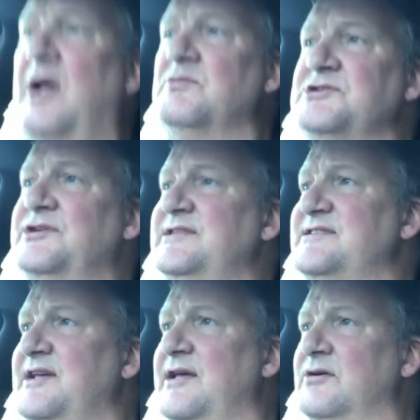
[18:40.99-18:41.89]
I was looking
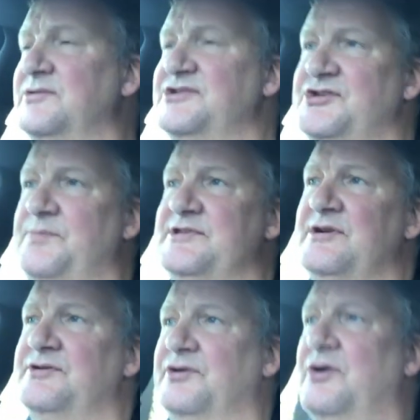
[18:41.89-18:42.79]
today on
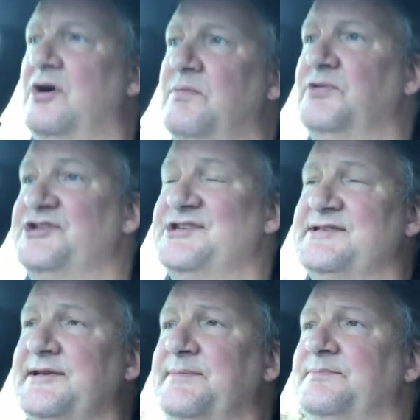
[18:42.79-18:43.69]
subito.com, which is
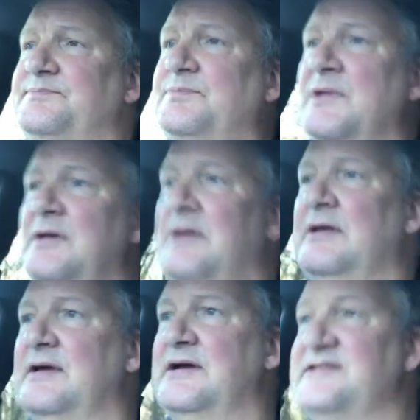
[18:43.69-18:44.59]
um,
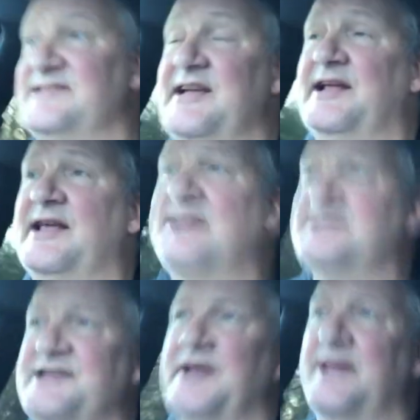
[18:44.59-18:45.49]
is a second-hand
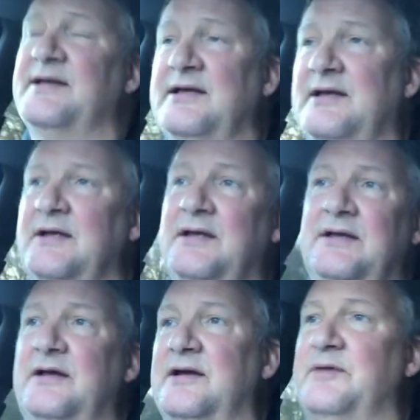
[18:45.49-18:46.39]
site.
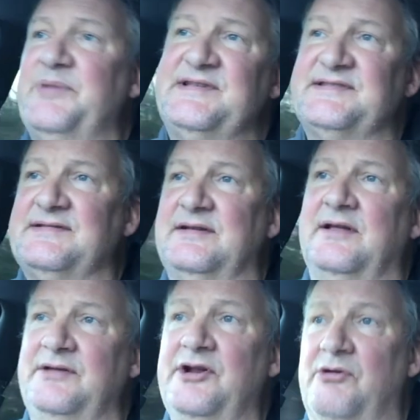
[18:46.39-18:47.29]
A piece, uh,
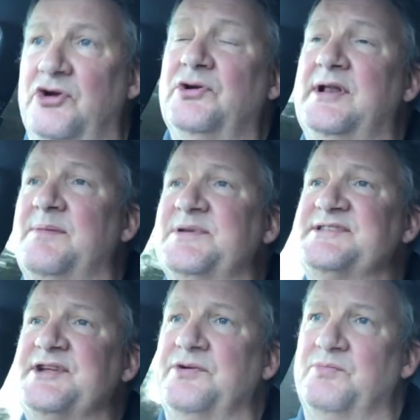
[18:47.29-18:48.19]
you know, a good lump of
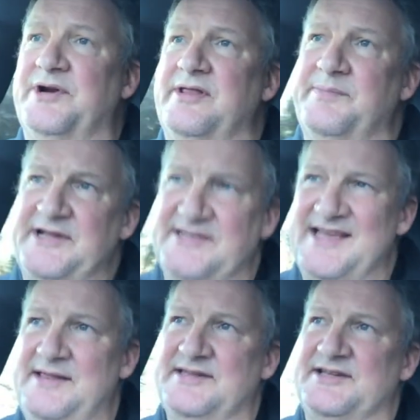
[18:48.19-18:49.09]
stone, one of the big
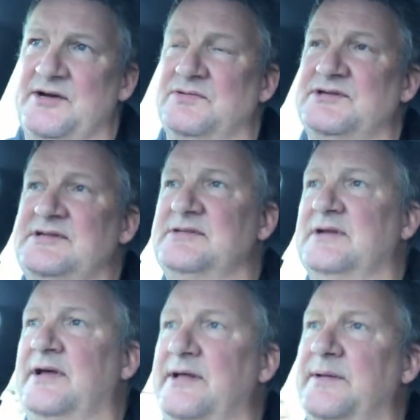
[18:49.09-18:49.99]
teeth stones.
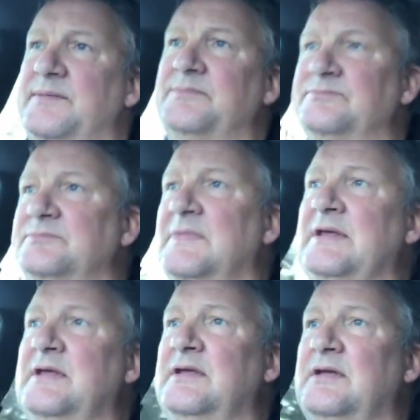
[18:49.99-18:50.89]
Um,
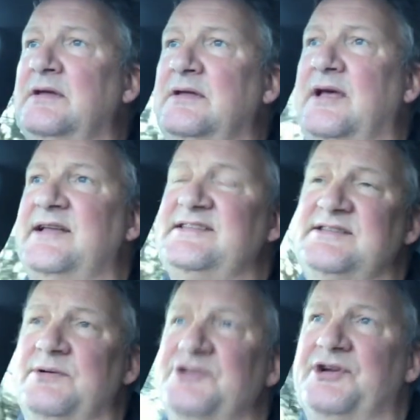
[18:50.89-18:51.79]
80 to
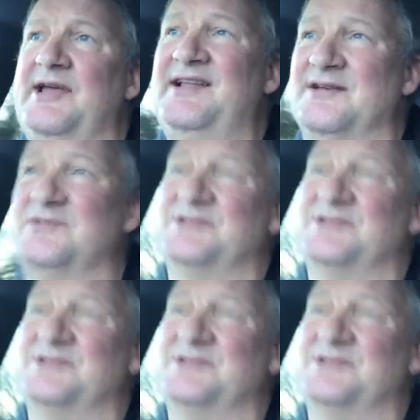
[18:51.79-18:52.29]
100 kilos,